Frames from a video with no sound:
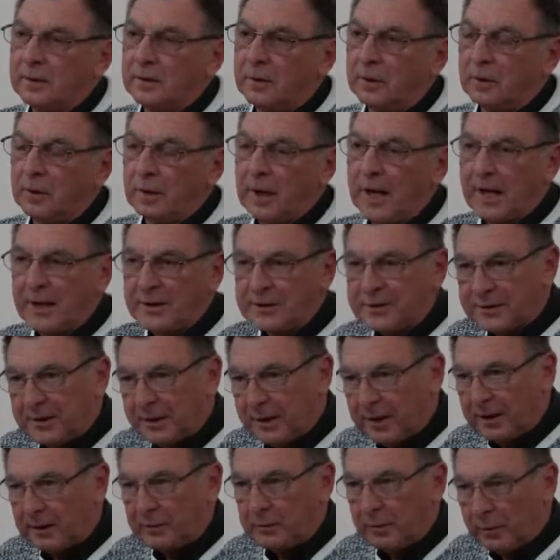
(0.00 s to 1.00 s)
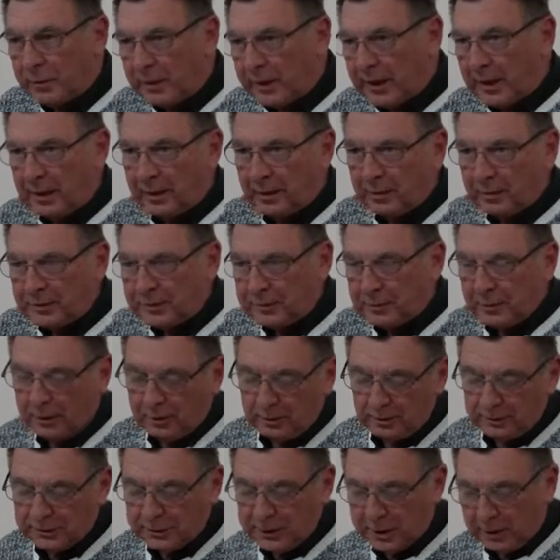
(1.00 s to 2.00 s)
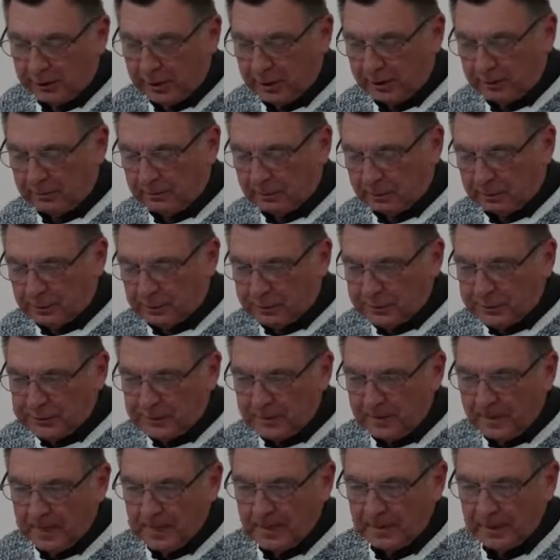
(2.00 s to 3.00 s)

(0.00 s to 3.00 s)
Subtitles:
Last night when we had our small sharing groups,